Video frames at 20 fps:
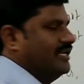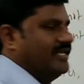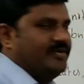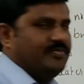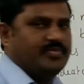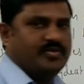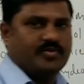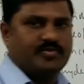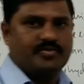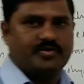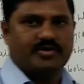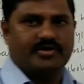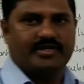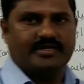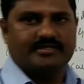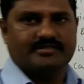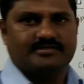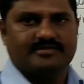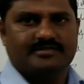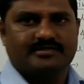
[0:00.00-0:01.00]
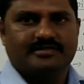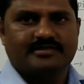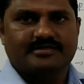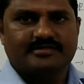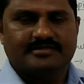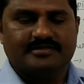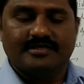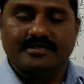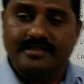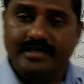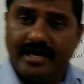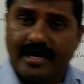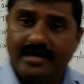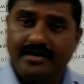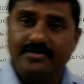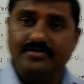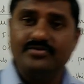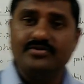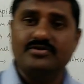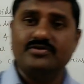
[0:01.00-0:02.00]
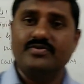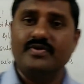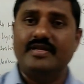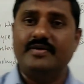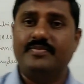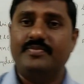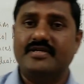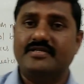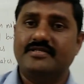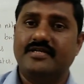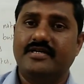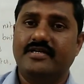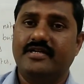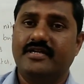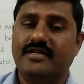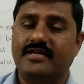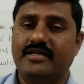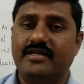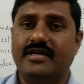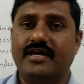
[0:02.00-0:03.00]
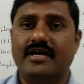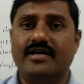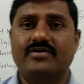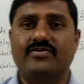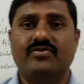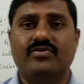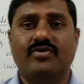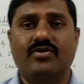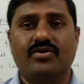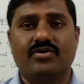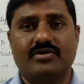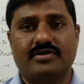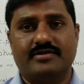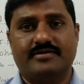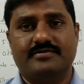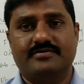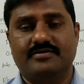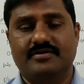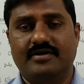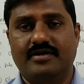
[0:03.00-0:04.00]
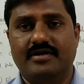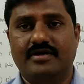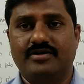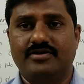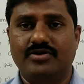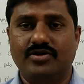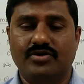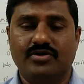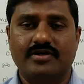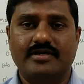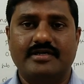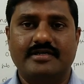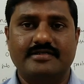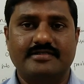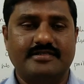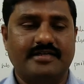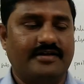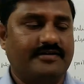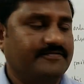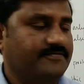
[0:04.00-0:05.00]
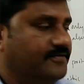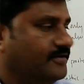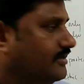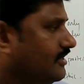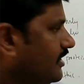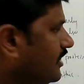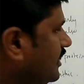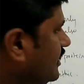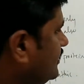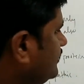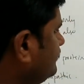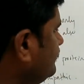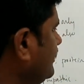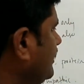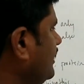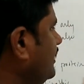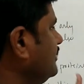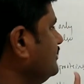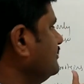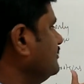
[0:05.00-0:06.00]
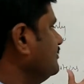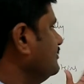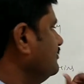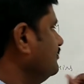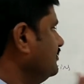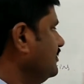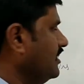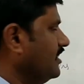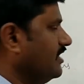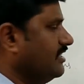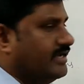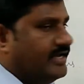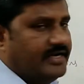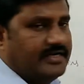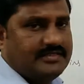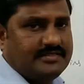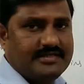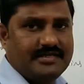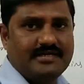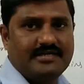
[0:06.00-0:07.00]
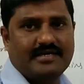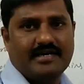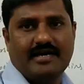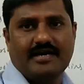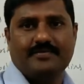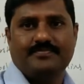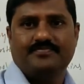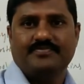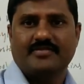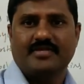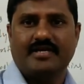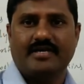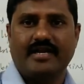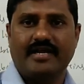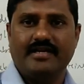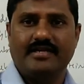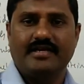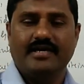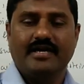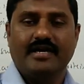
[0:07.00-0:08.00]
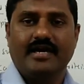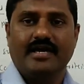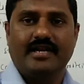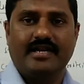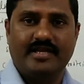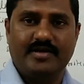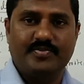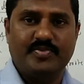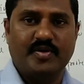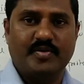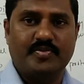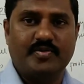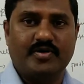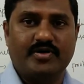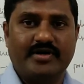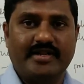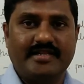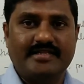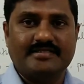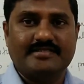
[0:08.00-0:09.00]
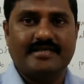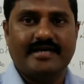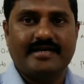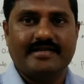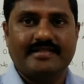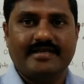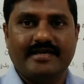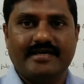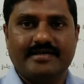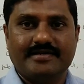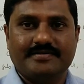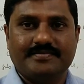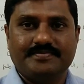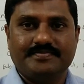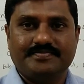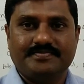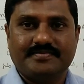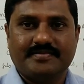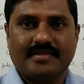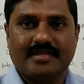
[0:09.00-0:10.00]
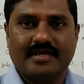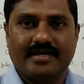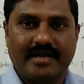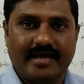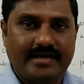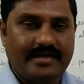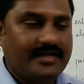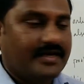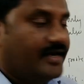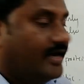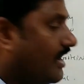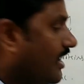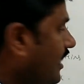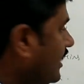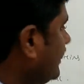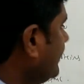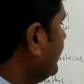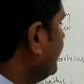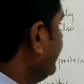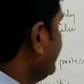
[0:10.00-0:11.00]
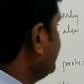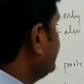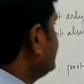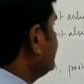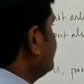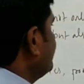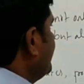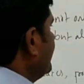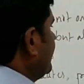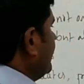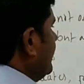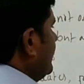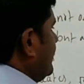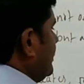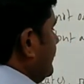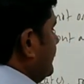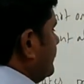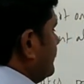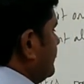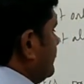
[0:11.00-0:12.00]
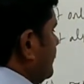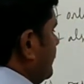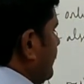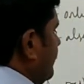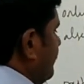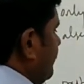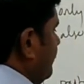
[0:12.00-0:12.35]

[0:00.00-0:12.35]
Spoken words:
lipoproteins. So they are usually present in yolk itself as well as blood, etc. Right? Lipoproteins are there, right? And the next one is